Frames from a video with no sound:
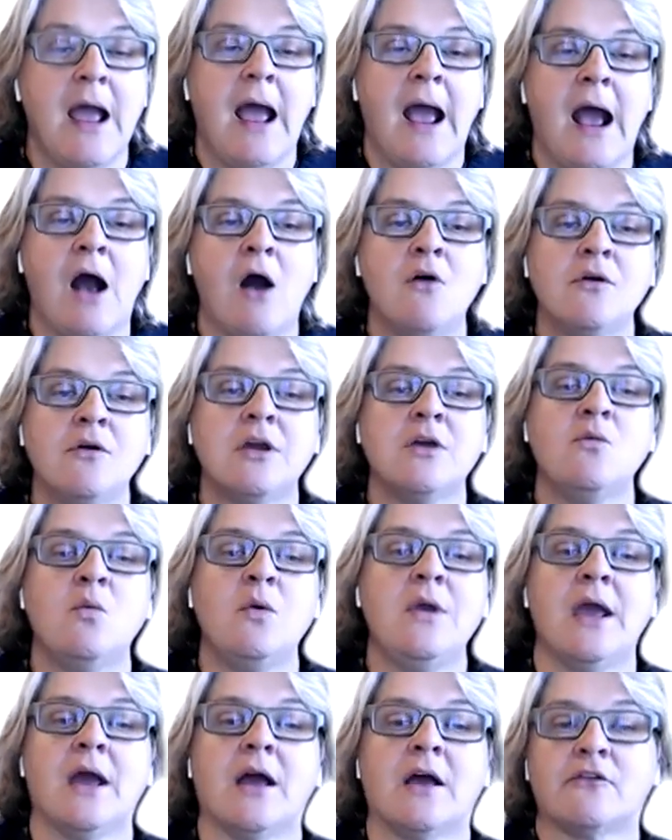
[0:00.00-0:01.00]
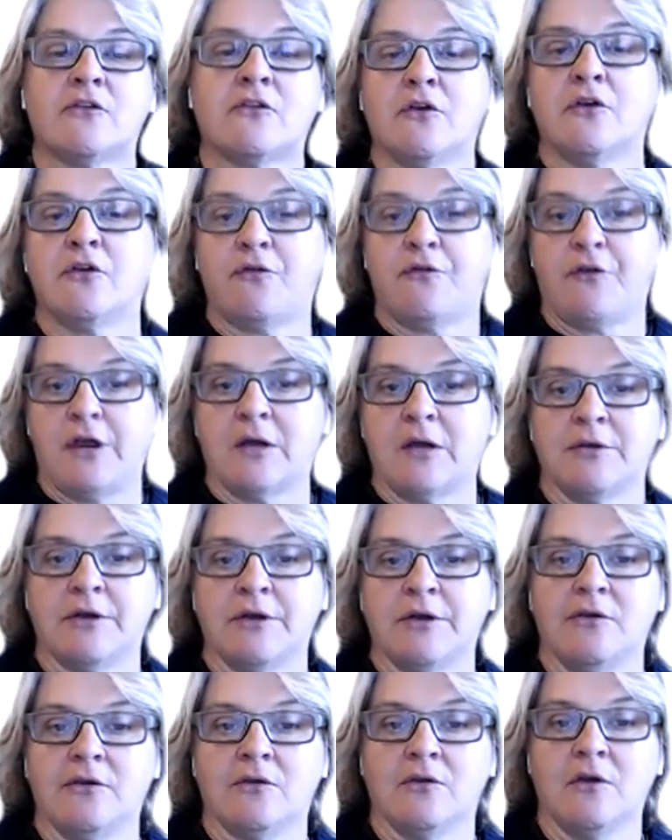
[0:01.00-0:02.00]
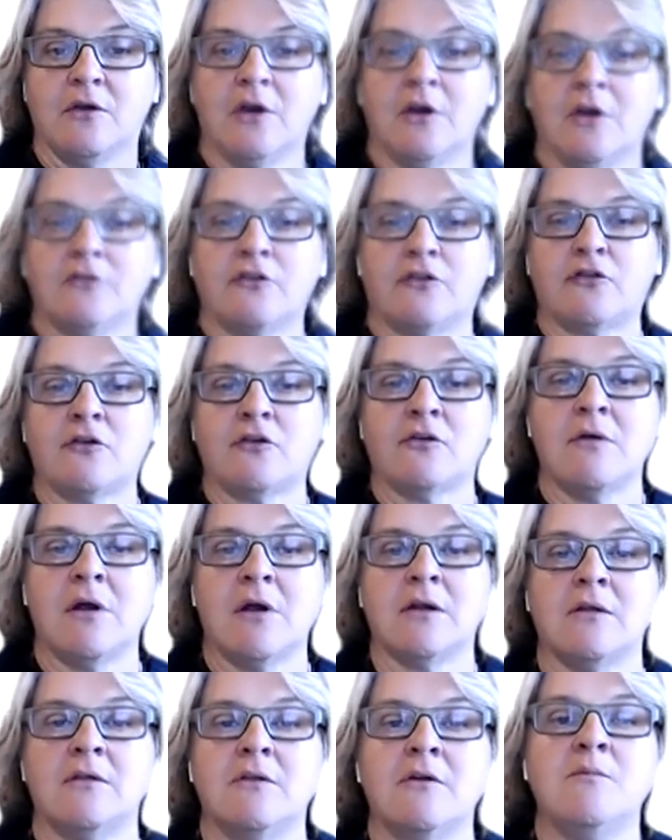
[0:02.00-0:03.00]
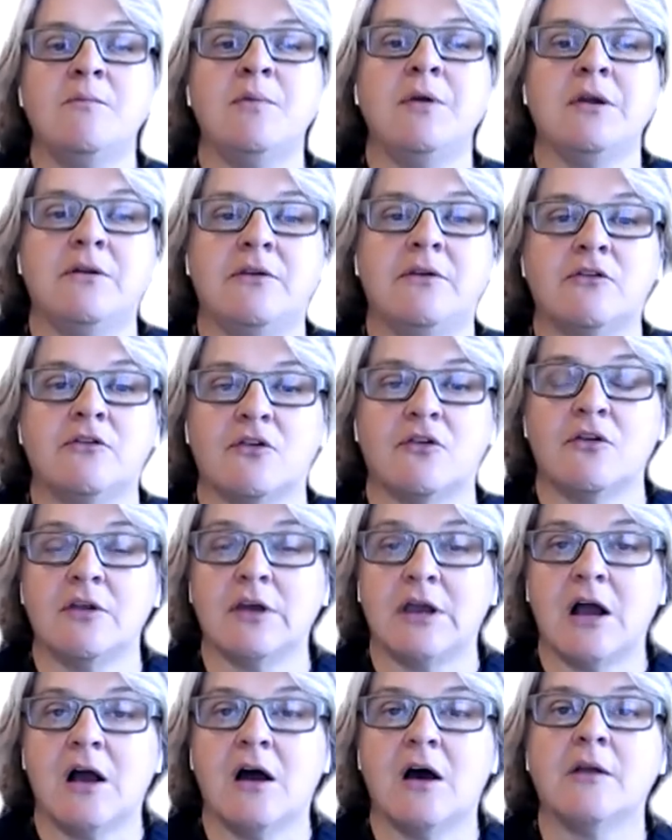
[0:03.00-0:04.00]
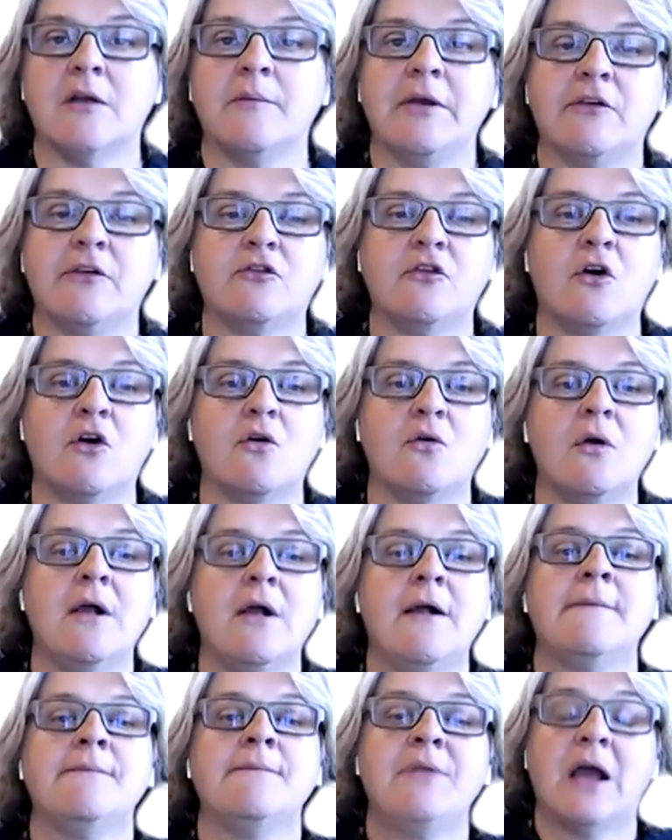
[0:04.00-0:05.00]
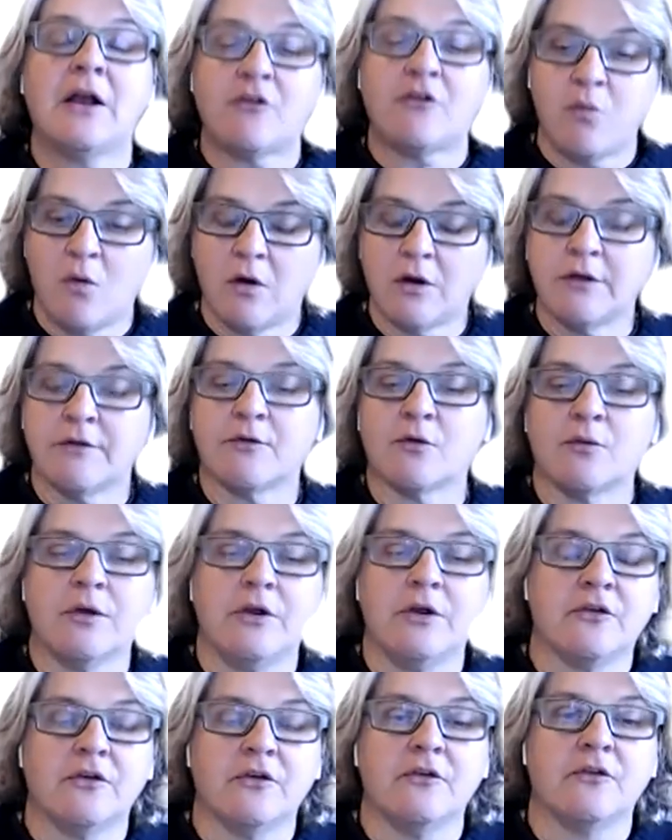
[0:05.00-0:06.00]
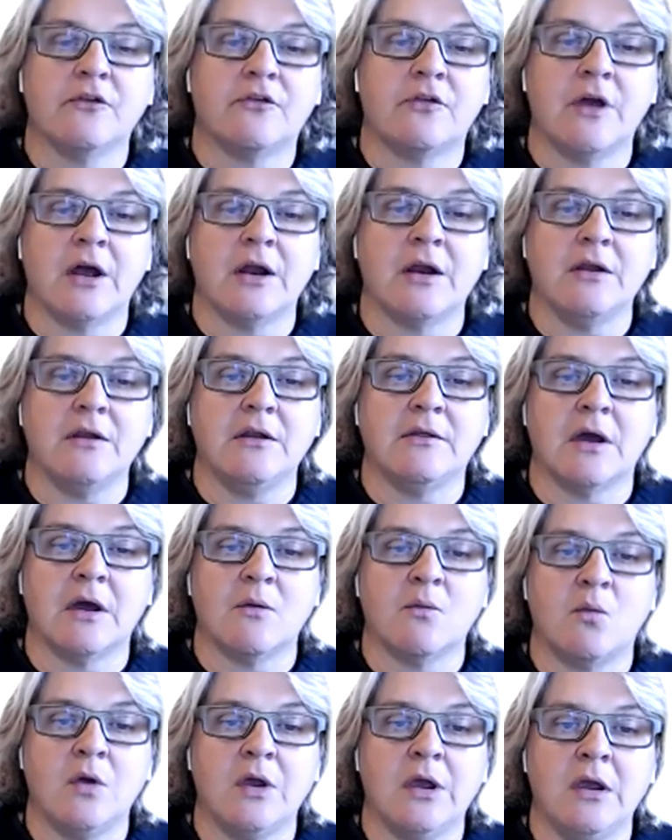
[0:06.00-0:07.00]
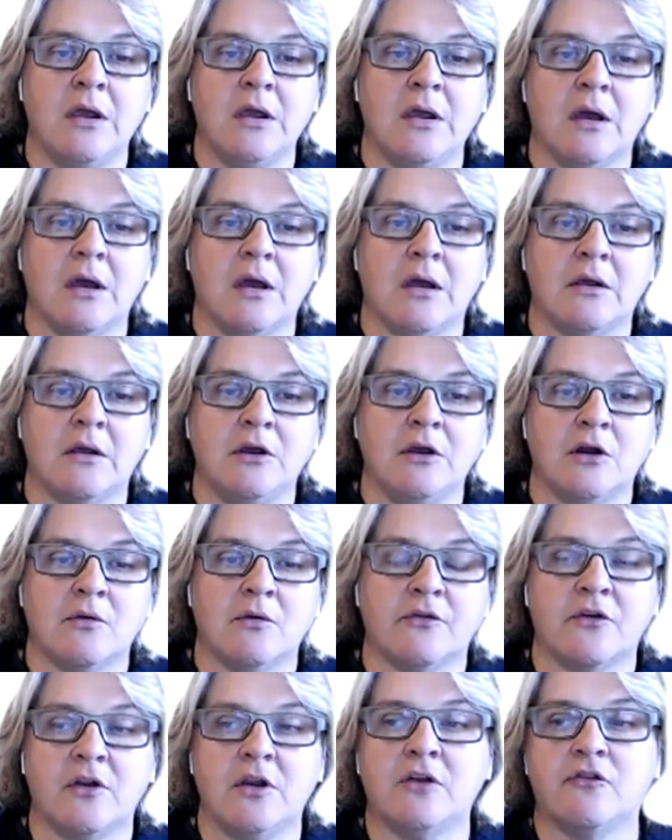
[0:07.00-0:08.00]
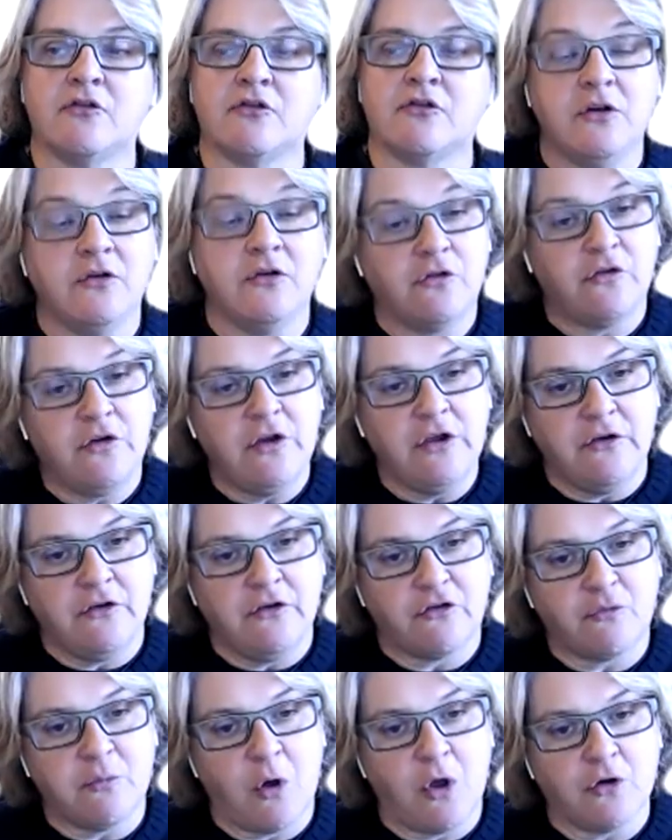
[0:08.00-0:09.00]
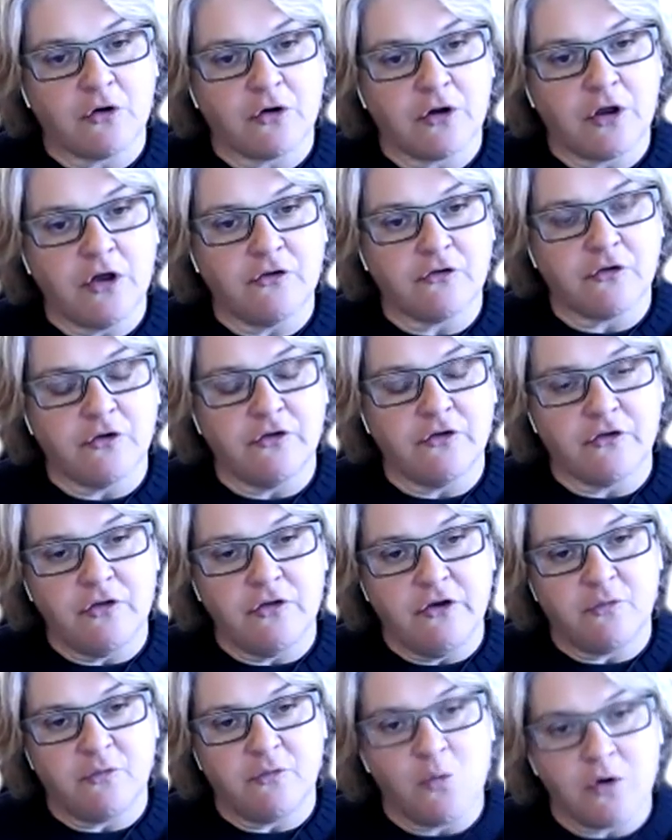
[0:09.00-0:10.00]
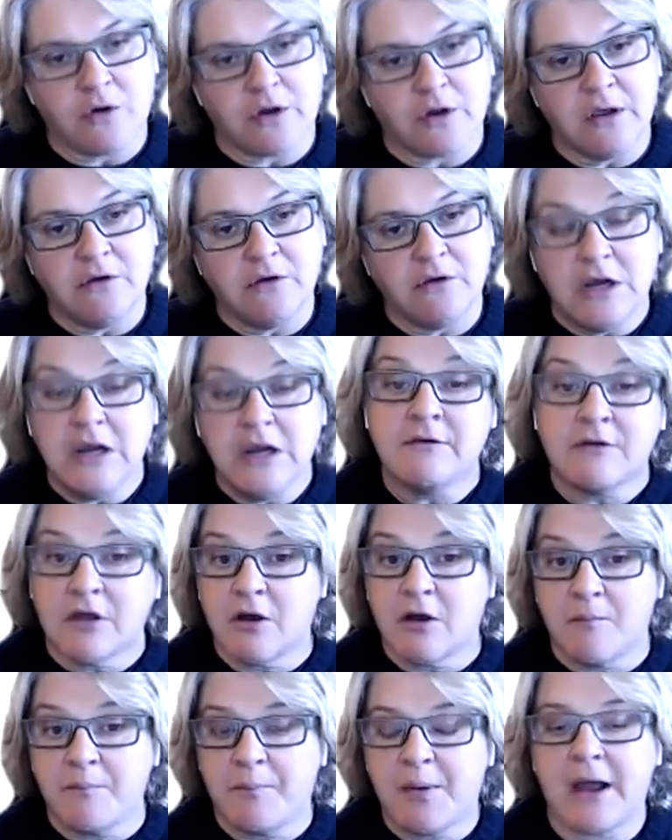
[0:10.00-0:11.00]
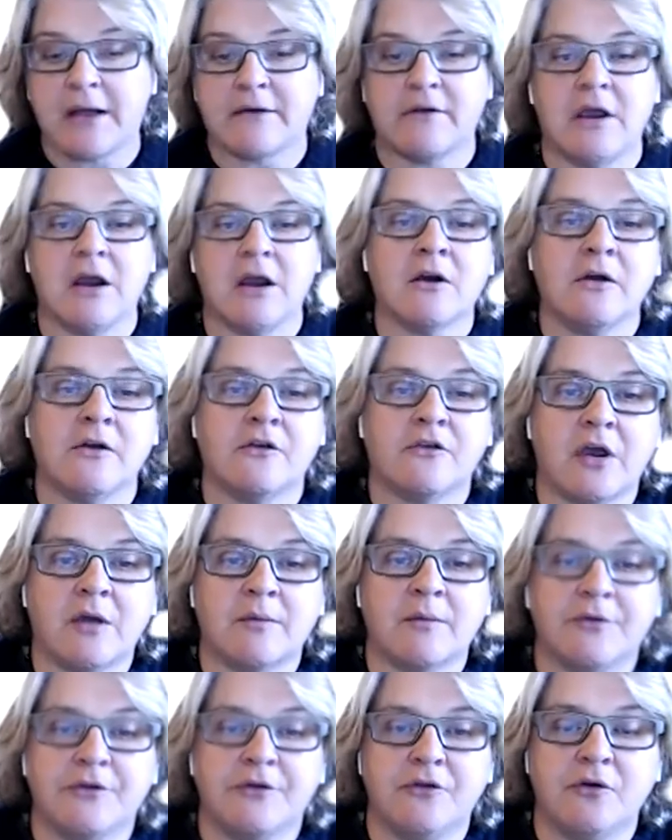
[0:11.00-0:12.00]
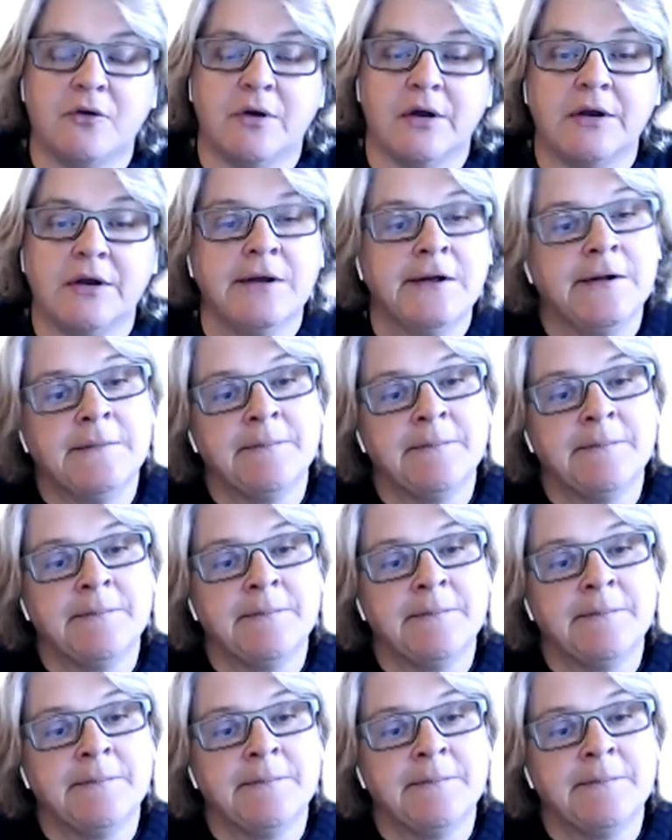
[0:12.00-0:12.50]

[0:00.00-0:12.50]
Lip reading: How can we ask those families to turn around and then be a digital economy? So that's one of the reasons that we, as an industry, you see these smaller countries in these more compact areas able to do it.